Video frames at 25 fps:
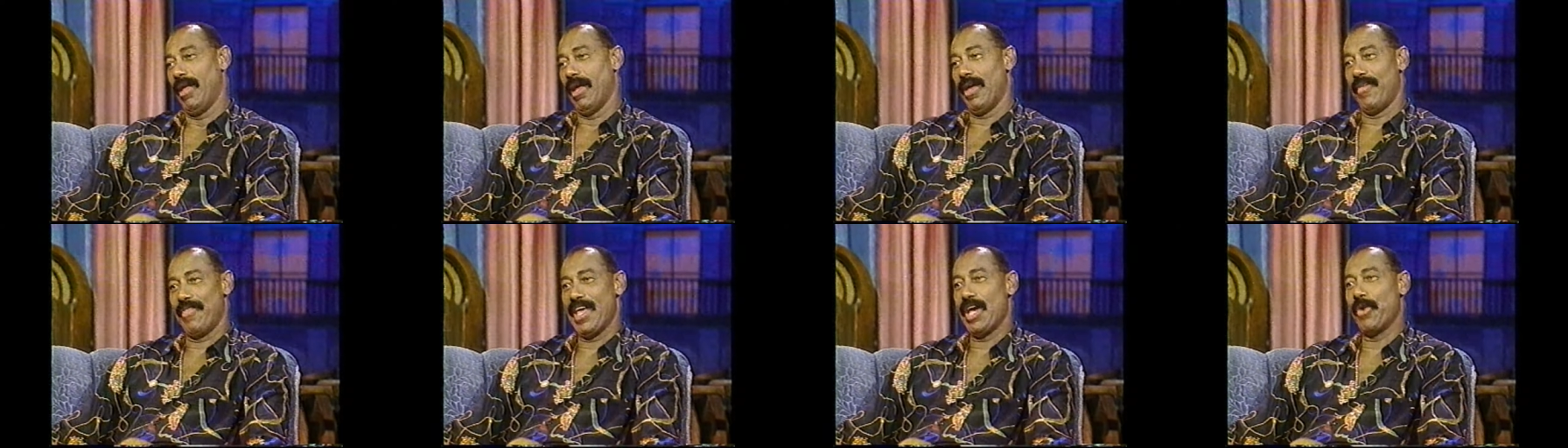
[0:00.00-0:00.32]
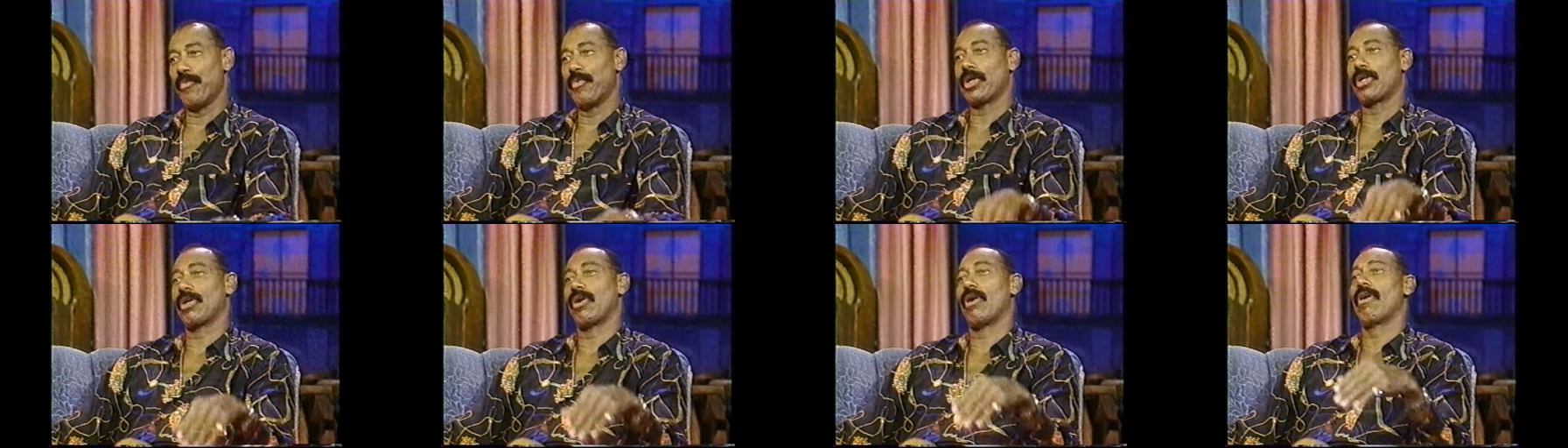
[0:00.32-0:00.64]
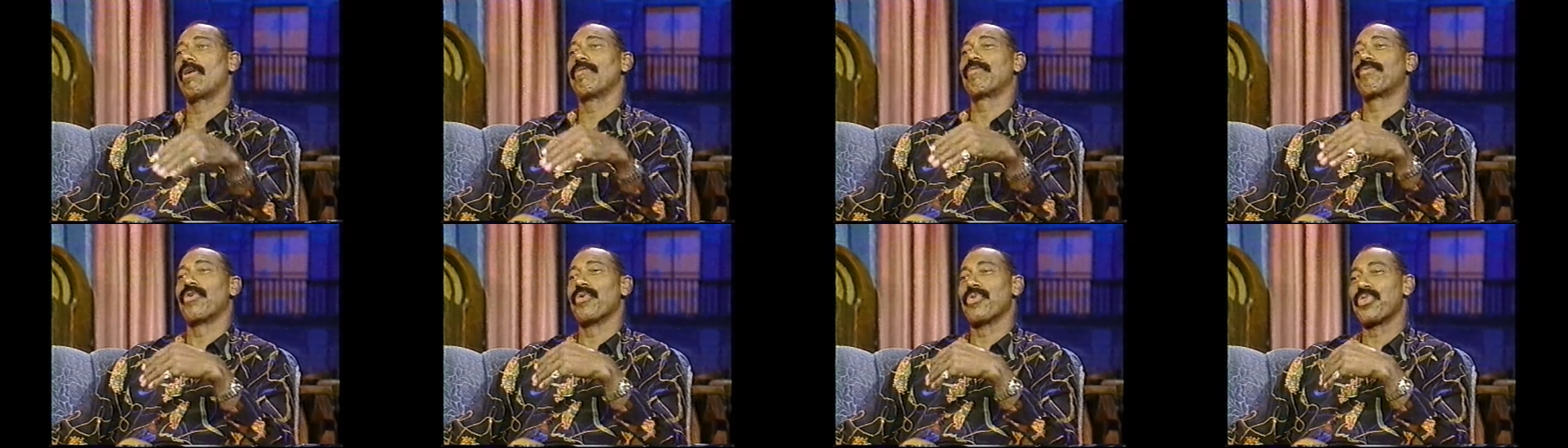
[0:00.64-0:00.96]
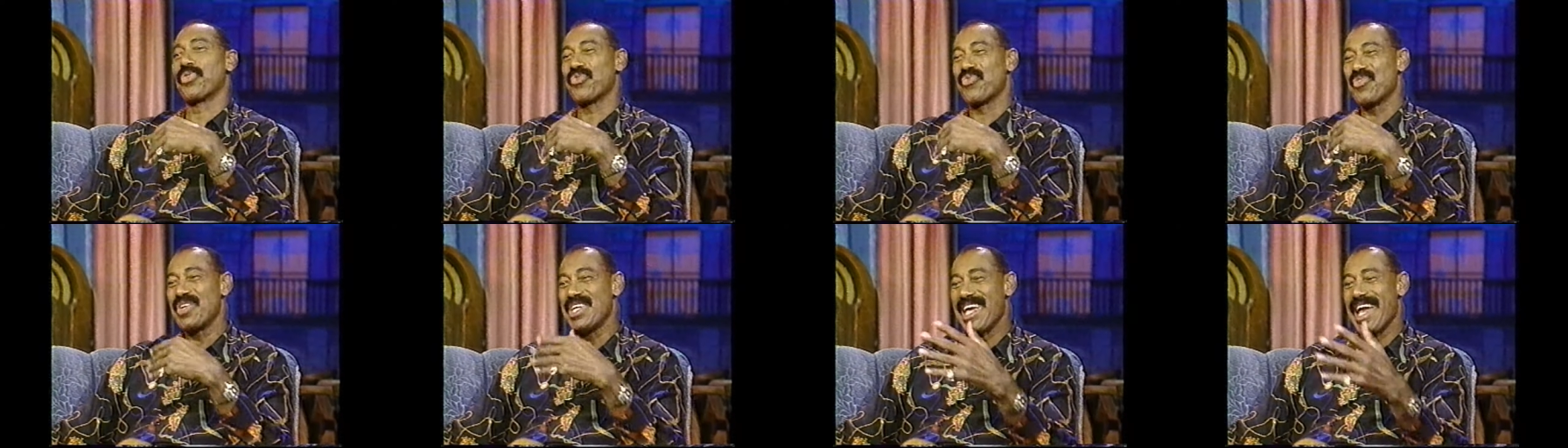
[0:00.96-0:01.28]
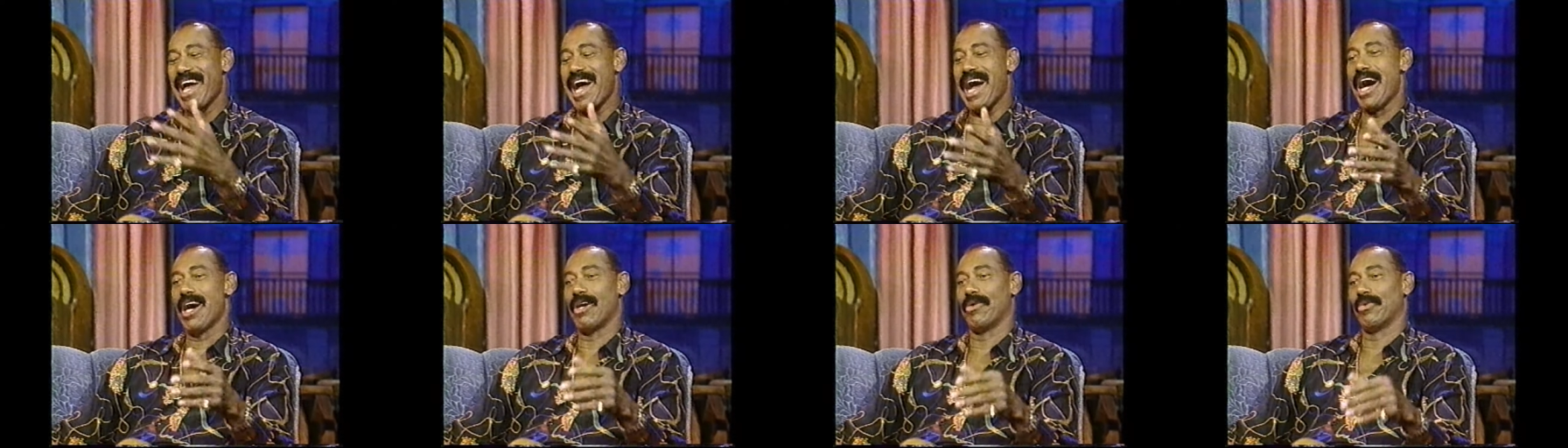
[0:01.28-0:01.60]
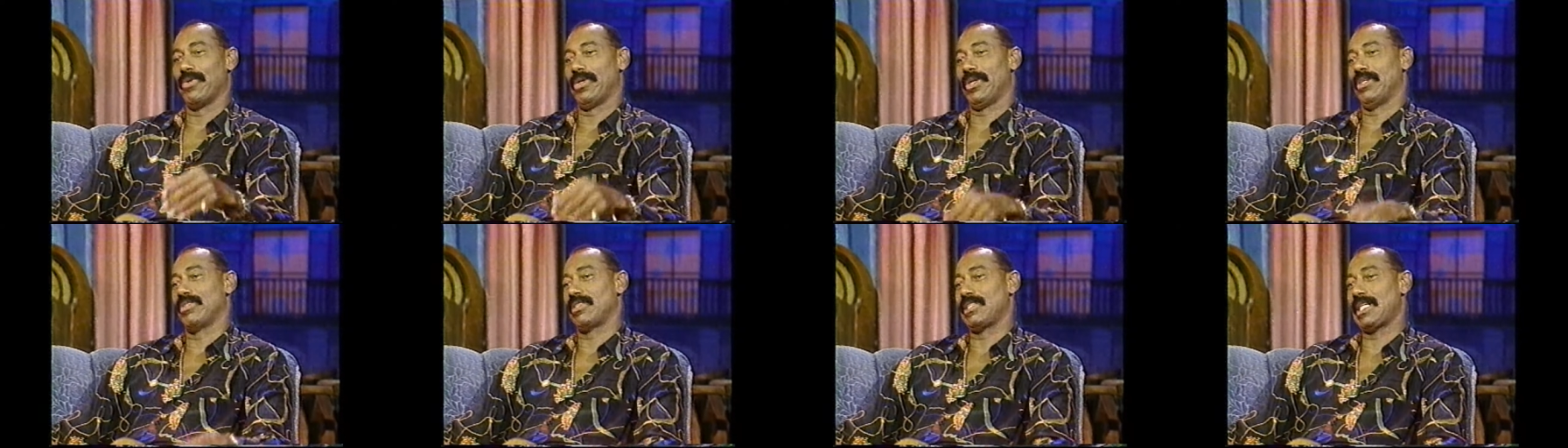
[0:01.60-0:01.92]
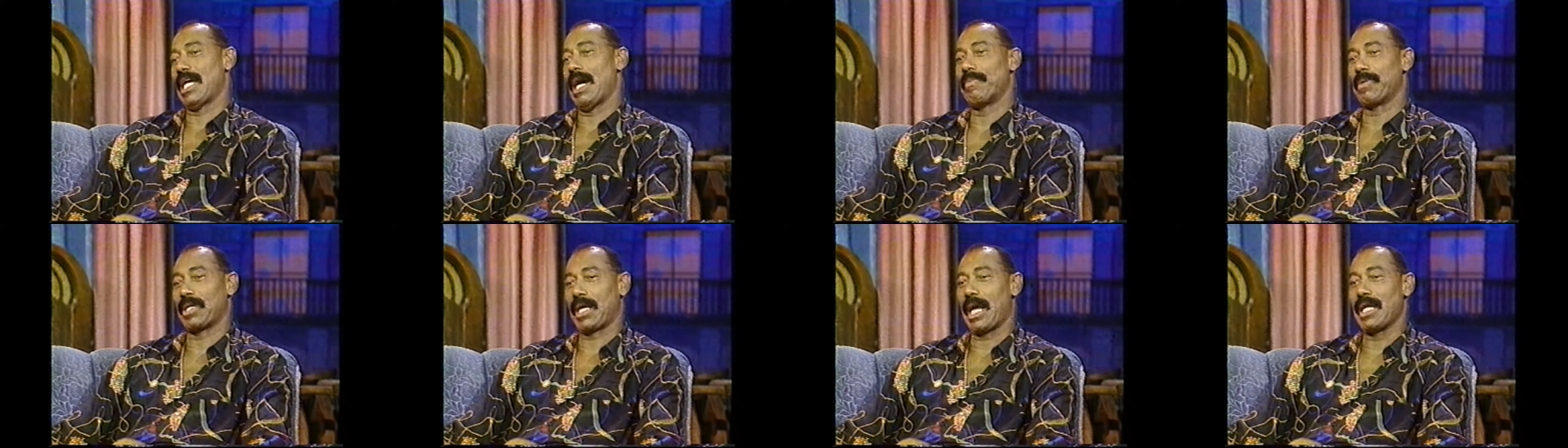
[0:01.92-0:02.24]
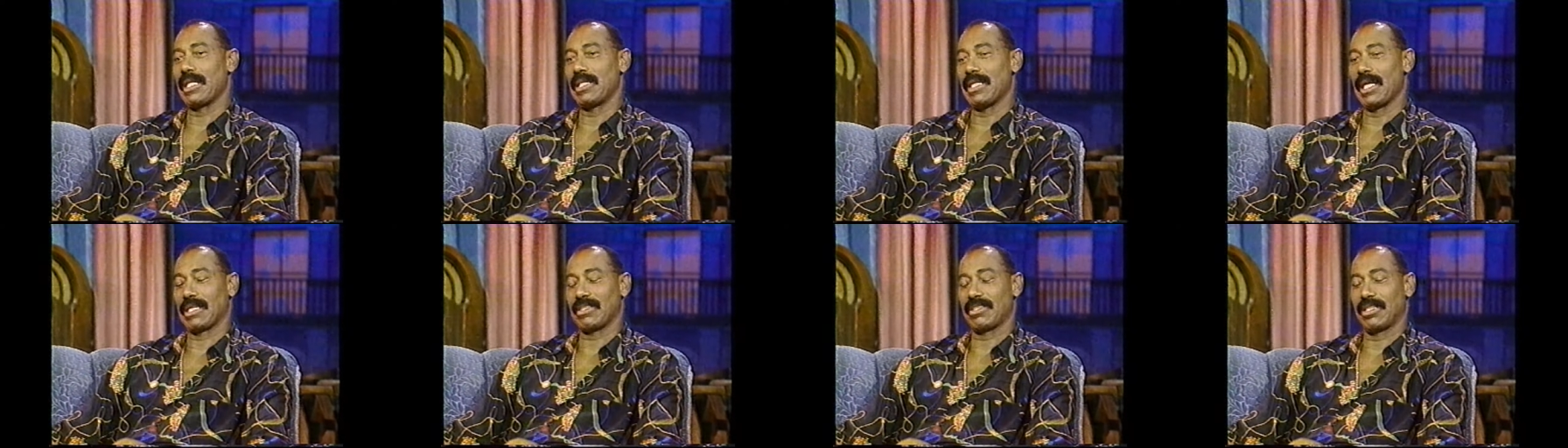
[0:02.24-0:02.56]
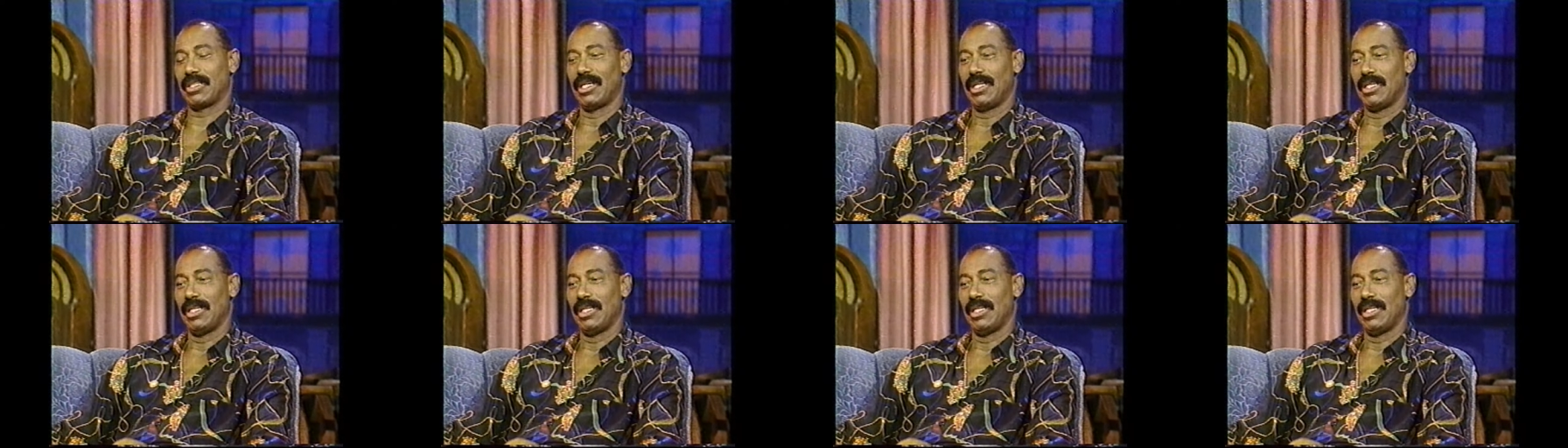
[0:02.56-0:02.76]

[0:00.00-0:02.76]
And that went on for three hours. And I would kind of like